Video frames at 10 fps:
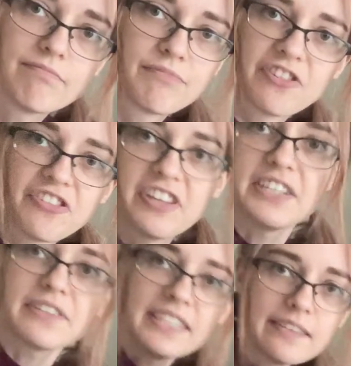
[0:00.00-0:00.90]

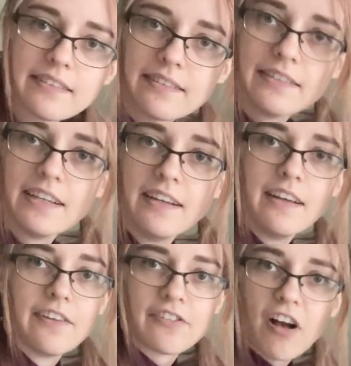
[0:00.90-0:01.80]
series,
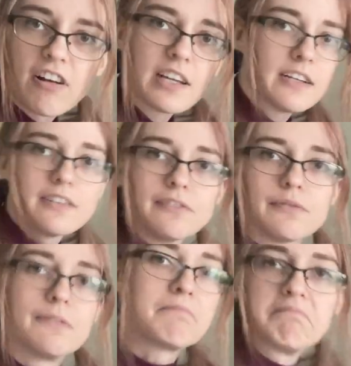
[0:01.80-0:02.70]
saga,
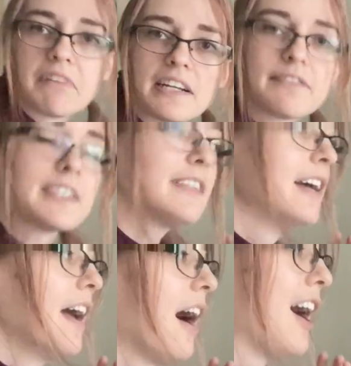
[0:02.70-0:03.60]
whatever.
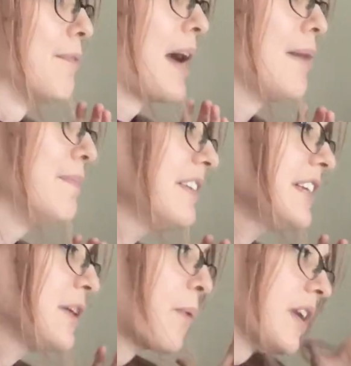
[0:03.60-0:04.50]
I'm
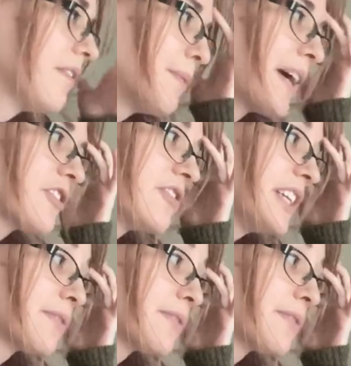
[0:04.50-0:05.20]
missing one of them, actually. I